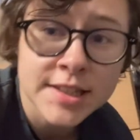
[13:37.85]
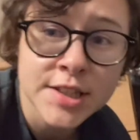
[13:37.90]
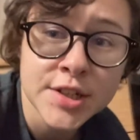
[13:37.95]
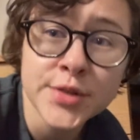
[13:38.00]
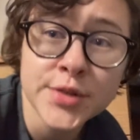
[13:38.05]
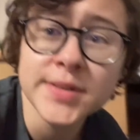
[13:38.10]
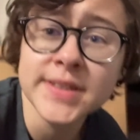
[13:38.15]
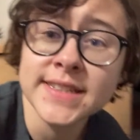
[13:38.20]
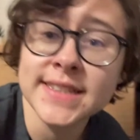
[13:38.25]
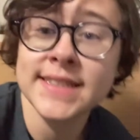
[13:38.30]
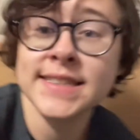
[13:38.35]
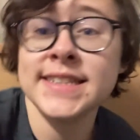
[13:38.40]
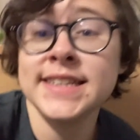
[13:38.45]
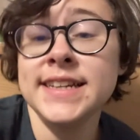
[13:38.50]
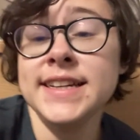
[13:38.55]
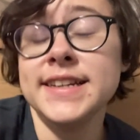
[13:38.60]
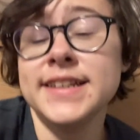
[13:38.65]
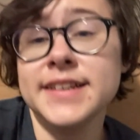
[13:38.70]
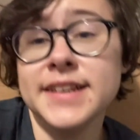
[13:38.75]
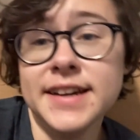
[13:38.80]

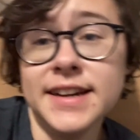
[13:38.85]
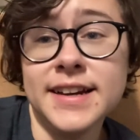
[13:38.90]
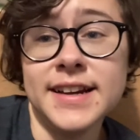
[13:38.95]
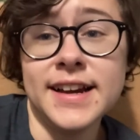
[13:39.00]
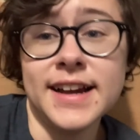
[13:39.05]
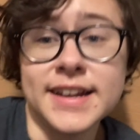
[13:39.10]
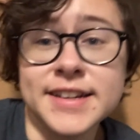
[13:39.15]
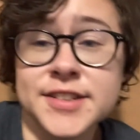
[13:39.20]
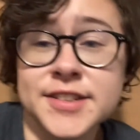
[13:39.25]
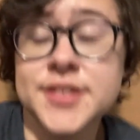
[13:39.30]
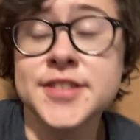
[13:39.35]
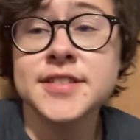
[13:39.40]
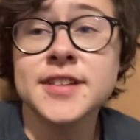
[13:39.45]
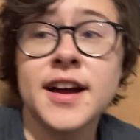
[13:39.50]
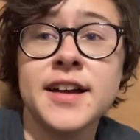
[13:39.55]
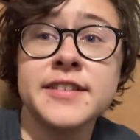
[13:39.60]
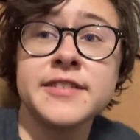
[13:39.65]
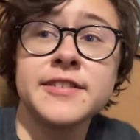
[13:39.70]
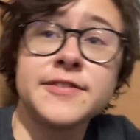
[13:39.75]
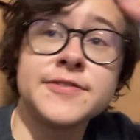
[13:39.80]
2.16. I just
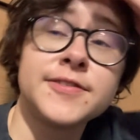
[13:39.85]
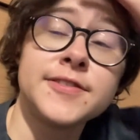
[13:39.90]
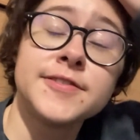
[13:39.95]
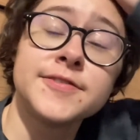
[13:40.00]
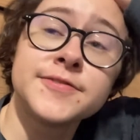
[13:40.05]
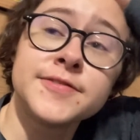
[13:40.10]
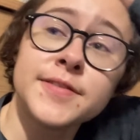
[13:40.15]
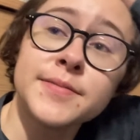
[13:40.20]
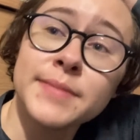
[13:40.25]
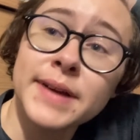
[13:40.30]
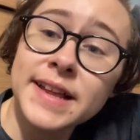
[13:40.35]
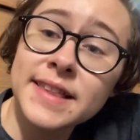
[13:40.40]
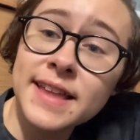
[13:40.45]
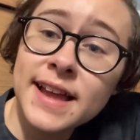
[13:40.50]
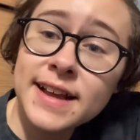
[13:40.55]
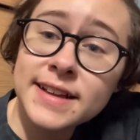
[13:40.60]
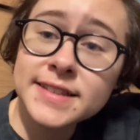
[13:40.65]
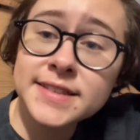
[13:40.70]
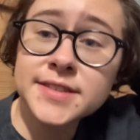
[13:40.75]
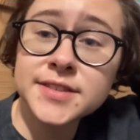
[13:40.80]
got off of my
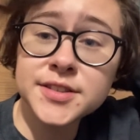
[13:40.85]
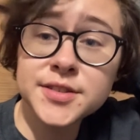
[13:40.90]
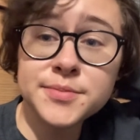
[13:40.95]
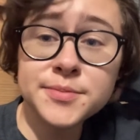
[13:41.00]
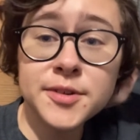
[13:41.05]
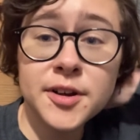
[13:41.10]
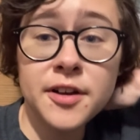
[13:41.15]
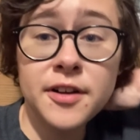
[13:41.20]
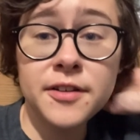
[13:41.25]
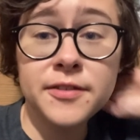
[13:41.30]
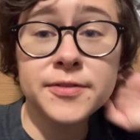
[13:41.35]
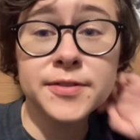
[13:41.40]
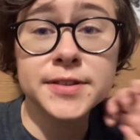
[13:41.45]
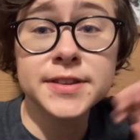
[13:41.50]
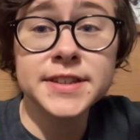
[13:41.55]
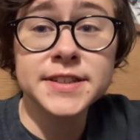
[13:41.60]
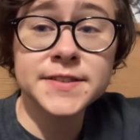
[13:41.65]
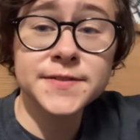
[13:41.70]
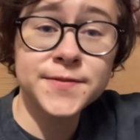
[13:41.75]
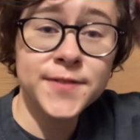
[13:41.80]
last Zoom call for
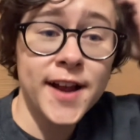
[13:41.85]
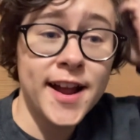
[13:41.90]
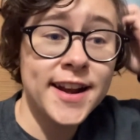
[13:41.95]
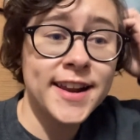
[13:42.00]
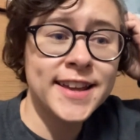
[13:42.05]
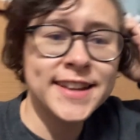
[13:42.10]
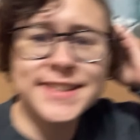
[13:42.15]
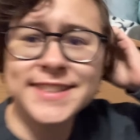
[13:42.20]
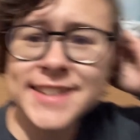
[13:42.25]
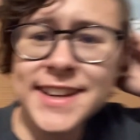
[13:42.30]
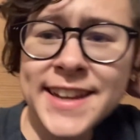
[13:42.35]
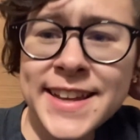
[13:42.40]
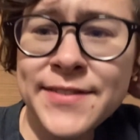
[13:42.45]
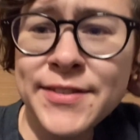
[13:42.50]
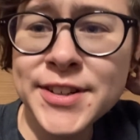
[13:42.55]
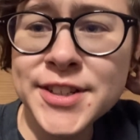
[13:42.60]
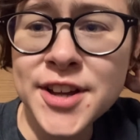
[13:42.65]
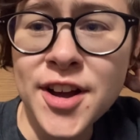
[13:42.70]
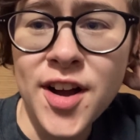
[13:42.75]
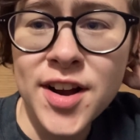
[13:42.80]
this Friday. Did I
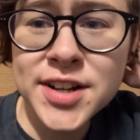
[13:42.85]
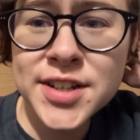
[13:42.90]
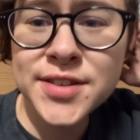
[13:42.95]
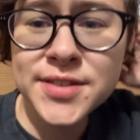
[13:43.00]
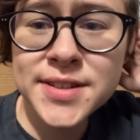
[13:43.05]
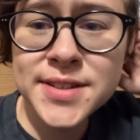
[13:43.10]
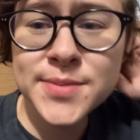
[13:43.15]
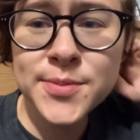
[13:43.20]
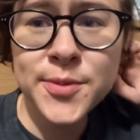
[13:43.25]
even talk to you this